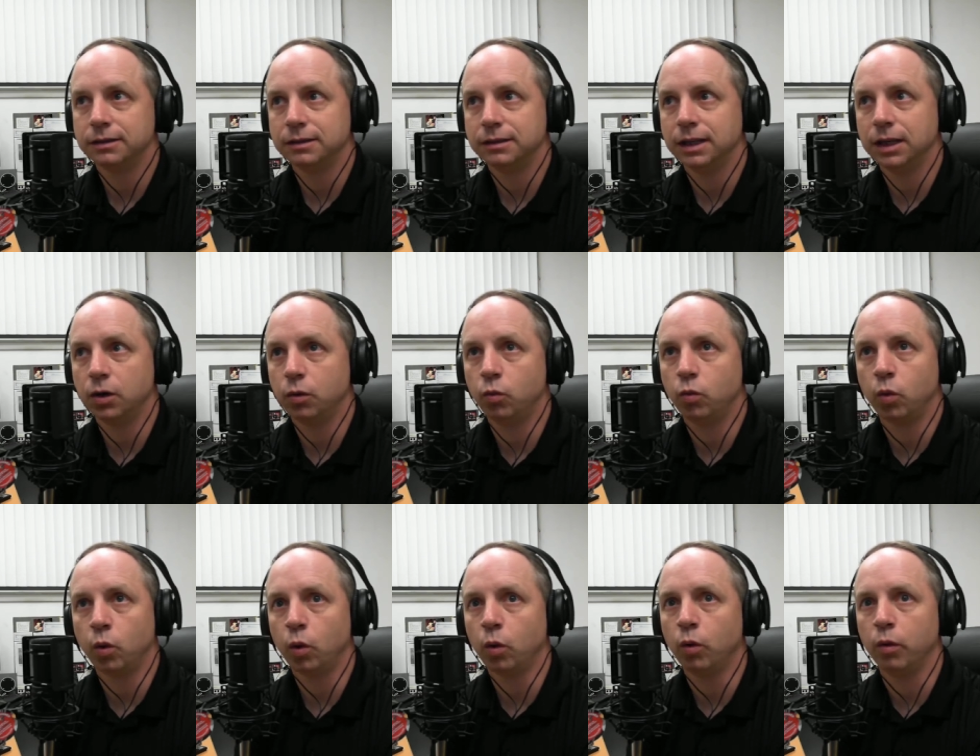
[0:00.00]
in a
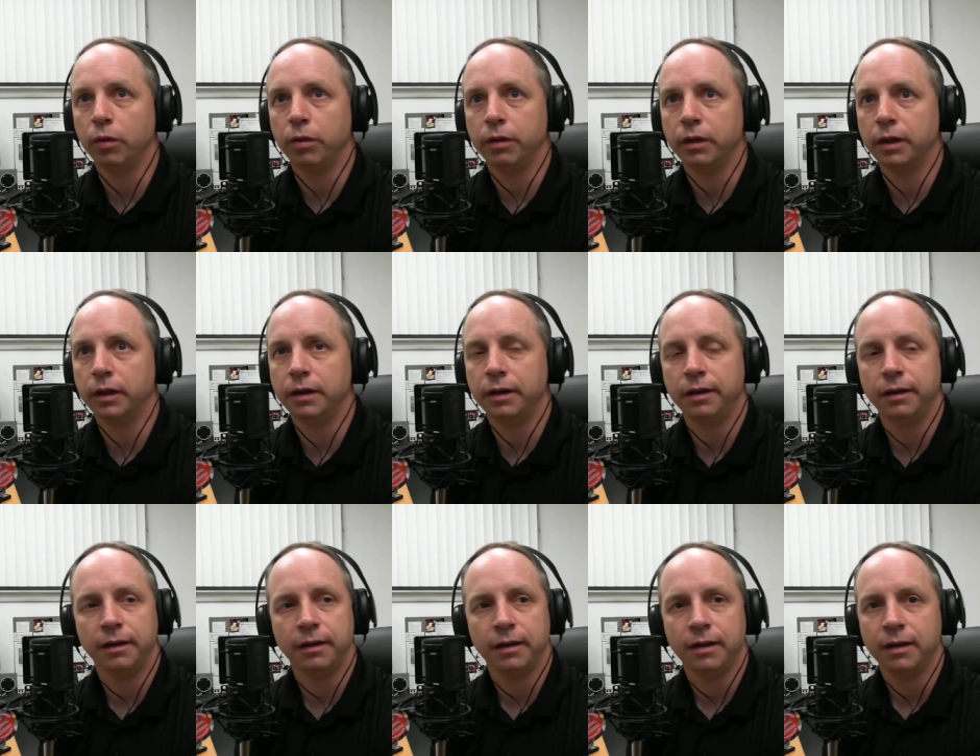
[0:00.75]
world that
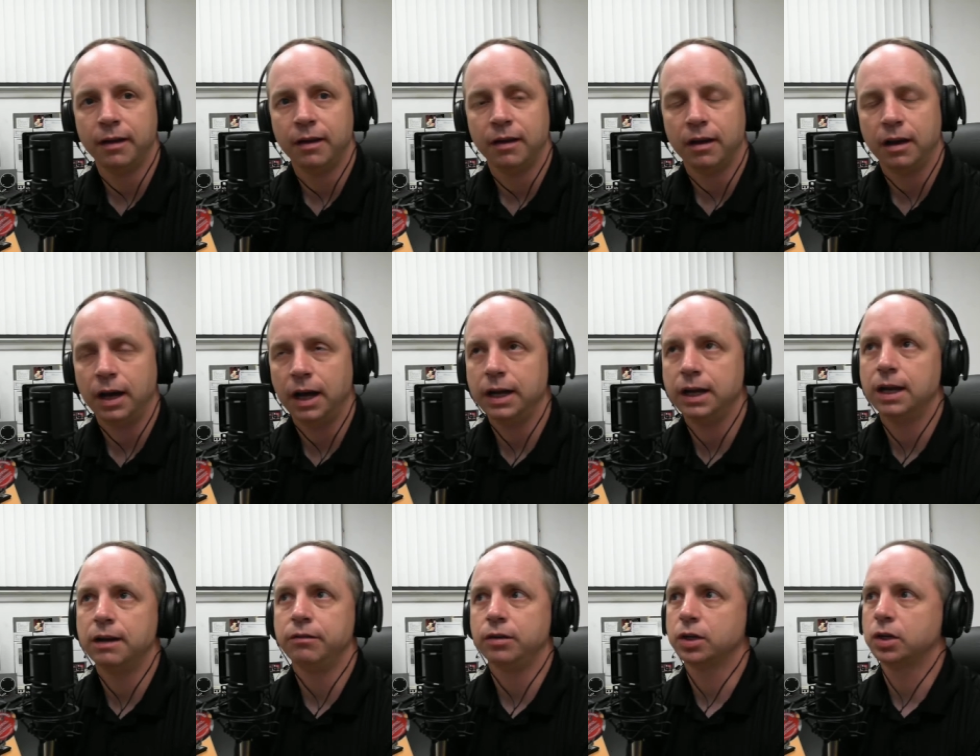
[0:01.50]
I
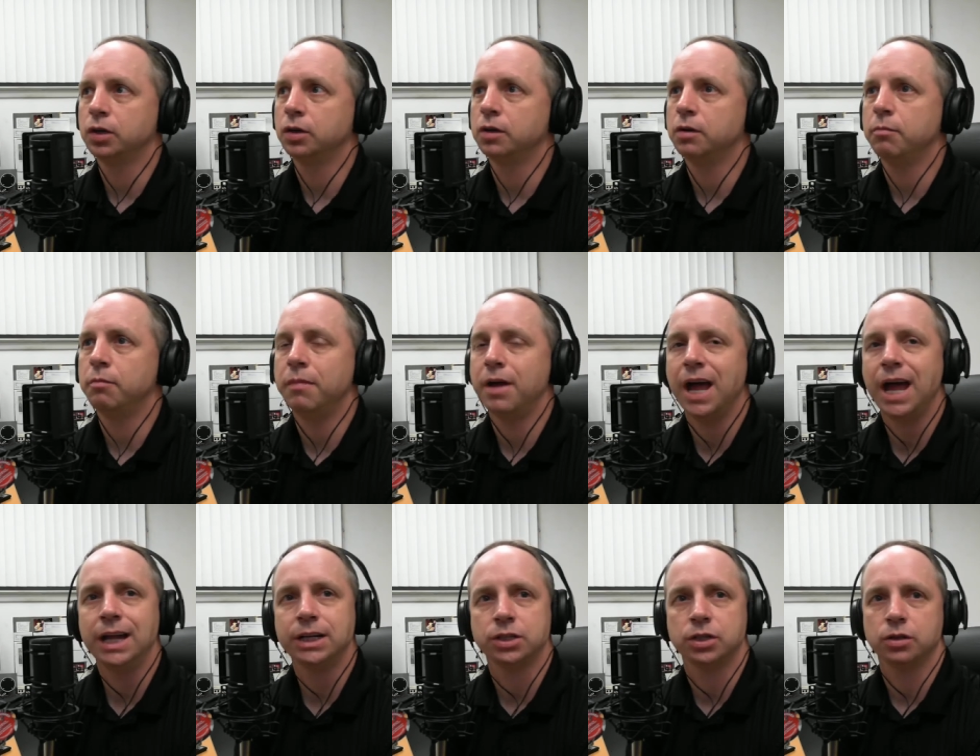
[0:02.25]
never could
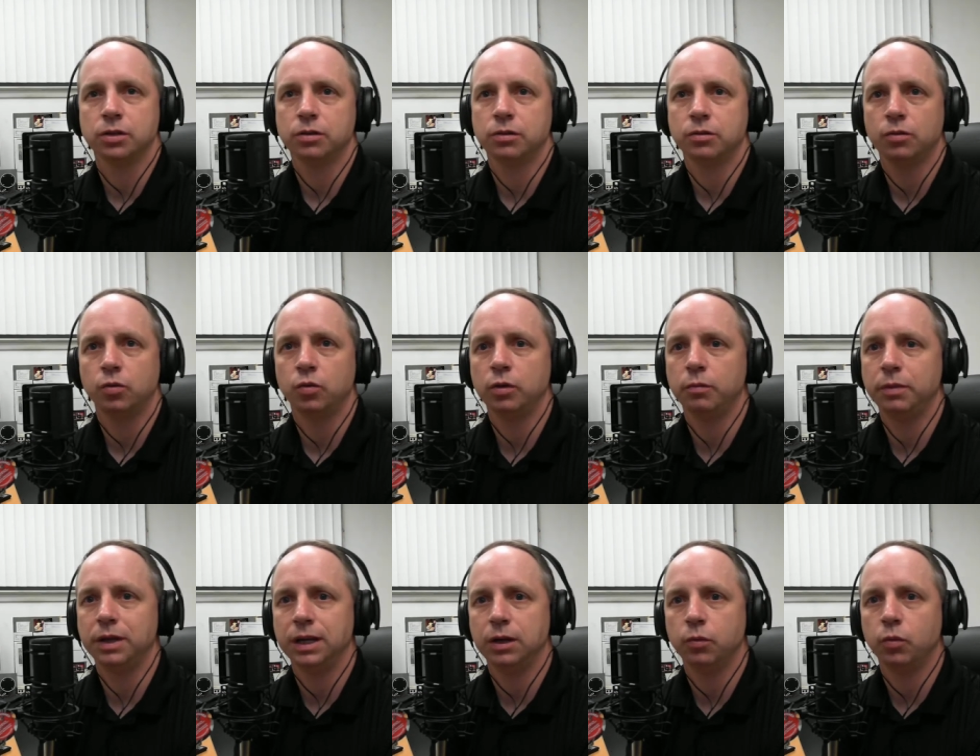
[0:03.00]
imagine would
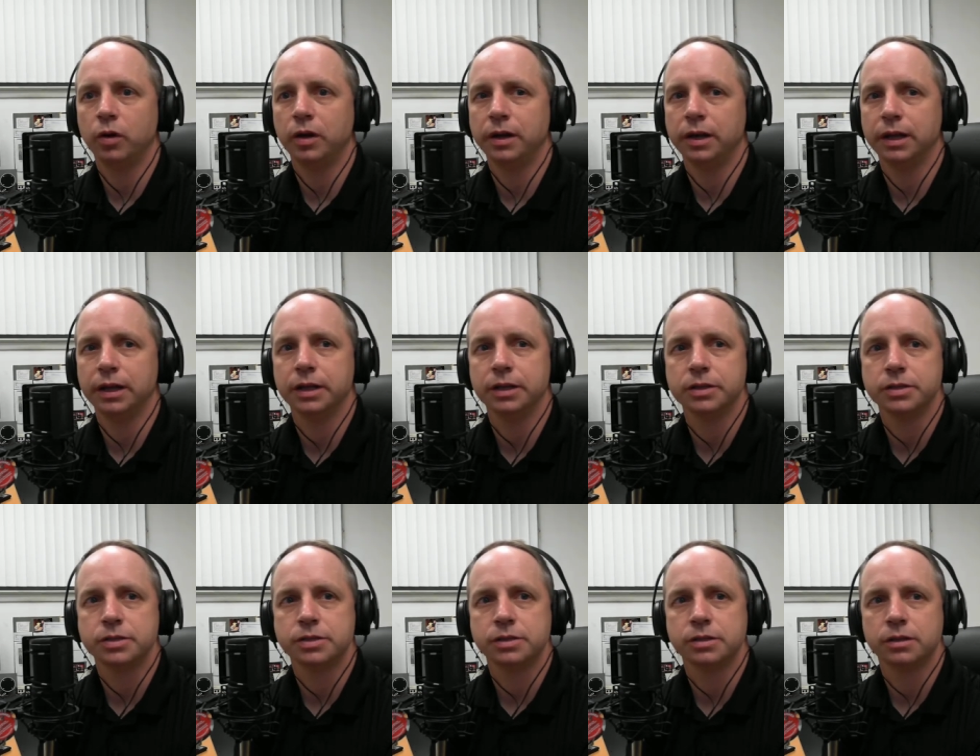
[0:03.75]
be what it
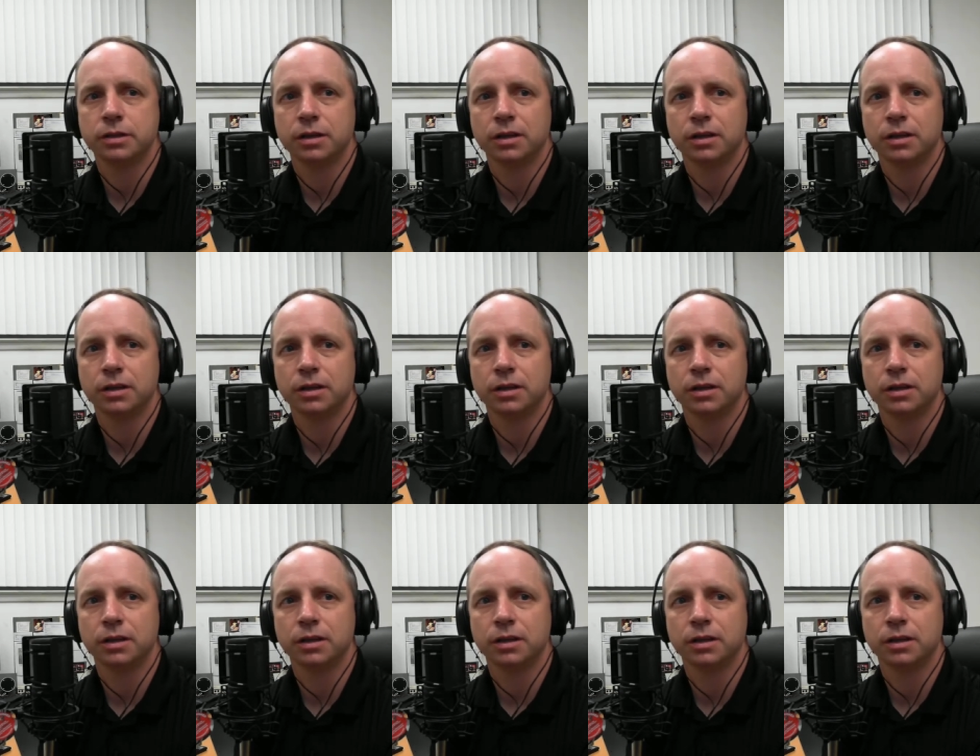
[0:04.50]
is